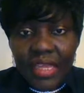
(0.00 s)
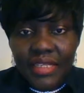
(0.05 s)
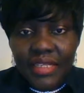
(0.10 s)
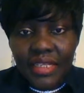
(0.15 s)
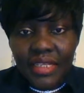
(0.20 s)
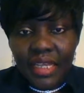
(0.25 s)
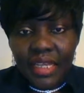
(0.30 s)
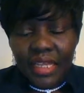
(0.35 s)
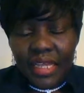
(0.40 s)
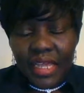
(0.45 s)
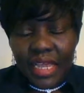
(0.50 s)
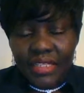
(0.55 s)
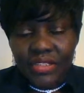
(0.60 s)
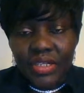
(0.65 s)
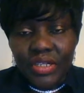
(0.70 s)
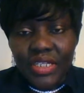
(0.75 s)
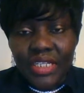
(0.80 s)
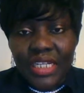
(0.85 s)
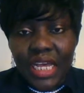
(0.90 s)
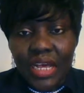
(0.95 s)
yeah,
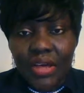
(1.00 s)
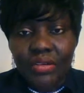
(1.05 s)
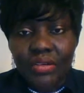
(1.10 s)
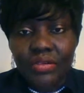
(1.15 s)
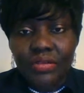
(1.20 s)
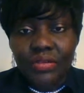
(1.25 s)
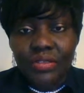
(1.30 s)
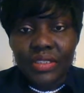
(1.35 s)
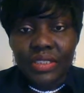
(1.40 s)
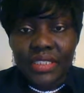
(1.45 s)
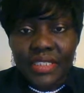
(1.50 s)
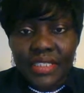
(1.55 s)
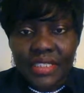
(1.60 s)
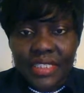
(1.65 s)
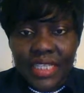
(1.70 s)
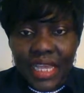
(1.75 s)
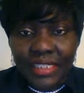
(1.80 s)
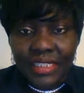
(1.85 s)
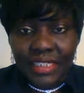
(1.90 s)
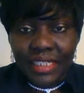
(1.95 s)
Antonia now
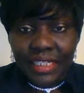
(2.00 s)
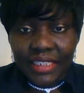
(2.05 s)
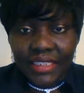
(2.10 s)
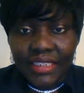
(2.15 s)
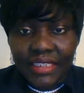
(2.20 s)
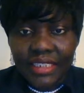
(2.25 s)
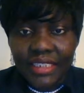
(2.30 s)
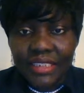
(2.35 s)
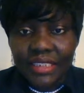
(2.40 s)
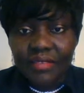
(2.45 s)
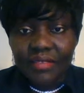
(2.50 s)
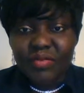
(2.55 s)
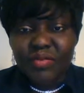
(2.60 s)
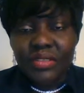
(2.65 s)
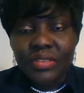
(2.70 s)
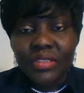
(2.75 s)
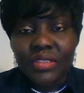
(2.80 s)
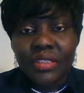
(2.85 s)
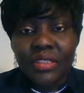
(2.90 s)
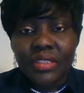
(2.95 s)
decided
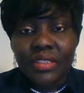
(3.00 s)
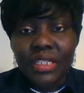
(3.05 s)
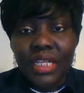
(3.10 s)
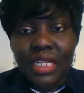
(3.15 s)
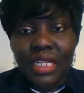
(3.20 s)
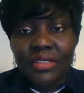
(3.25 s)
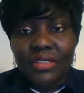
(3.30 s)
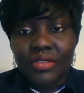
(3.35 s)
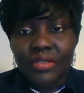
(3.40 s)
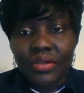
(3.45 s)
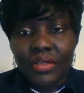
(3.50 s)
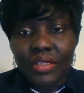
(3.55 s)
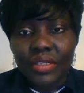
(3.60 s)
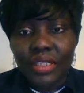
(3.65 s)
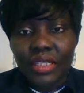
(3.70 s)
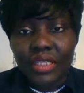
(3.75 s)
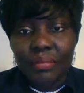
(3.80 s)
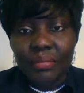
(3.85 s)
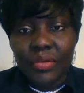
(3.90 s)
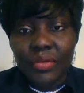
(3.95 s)
that
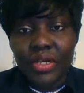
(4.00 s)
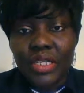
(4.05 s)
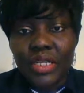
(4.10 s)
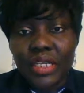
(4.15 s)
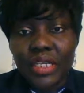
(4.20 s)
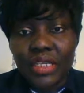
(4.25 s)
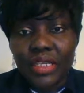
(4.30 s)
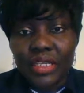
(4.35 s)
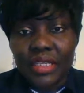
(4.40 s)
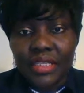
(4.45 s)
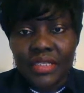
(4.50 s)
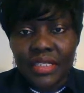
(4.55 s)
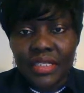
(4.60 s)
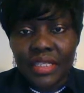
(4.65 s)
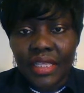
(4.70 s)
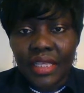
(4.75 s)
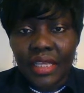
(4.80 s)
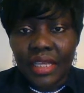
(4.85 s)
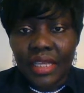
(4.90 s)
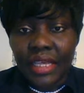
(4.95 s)
the money is
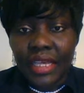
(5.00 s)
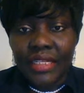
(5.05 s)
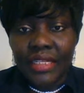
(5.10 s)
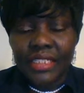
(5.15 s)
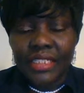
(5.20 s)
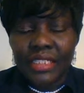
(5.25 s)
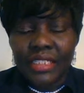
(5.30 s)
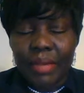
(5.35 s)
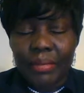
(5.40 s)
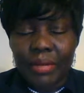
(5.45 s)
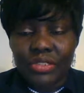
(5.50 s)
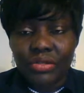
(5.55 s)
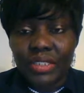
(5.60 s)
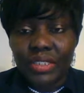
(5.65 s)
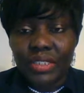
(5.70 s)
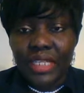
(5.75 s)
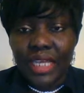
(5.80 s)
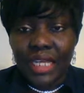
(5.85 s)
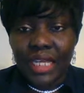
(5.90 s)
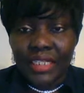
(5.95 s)
there. Anytime
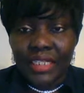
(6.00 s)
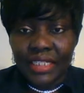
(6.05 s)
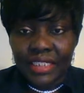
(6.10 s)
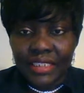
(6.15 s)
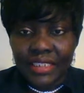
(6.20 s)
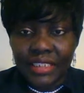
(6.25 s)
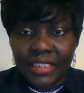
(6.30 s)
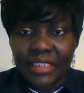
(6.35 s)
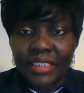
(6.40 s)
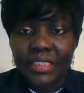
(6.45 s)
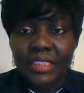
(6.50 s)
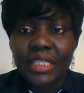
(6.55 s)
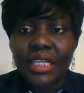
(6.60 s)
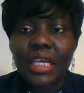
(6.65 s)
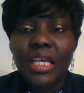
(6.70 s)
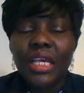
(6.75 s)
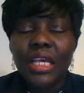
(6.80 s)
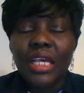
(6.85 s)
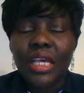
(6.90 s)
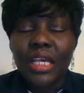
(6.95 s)
Antonia need it,
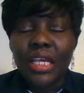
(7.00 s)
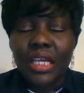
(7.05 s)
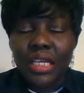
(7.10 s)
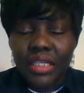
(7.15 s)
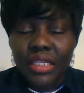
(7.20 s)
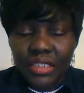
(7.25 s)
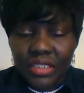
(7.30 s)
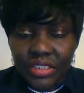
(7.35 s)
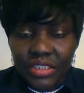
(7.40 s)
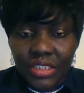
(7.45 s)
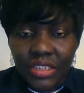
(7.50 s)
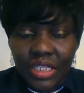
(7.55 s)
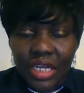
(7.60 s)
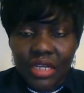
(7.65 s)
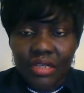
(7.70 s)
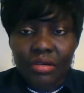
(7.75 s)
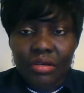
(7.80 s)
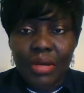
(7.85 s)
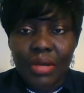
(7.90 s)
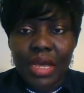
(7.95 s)
she
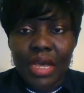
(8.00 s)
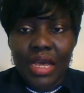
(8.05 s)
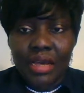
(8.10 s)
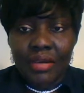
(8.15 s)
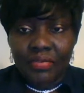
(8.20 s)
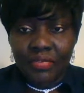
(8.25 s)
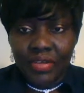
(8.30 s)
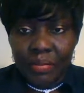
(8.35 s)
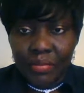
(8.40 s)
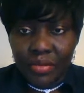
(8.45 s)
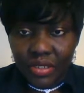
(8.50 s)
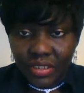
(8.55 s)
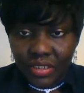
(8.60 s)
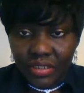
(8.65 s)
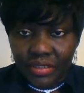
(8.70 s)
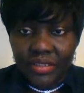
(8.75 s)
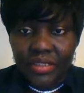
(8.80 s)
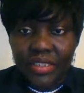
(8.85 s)
can come and have her money.